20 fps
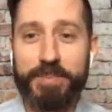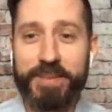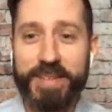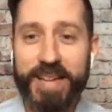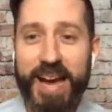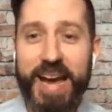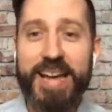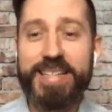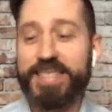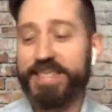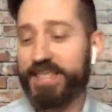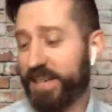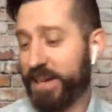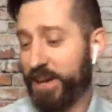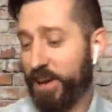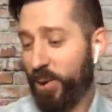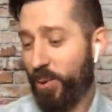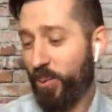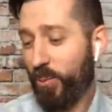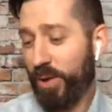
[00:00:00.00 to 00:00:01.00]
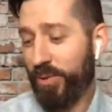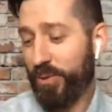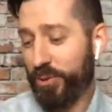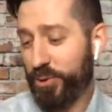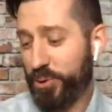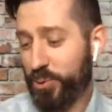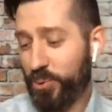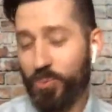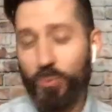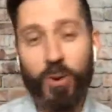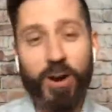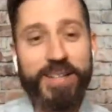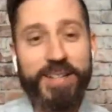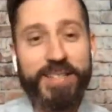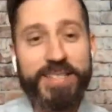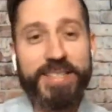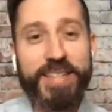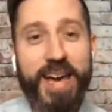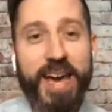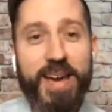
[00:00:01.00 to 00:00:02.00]
Guys, whether you won
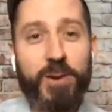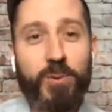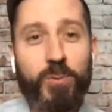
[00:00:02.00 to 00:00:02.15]
tonight,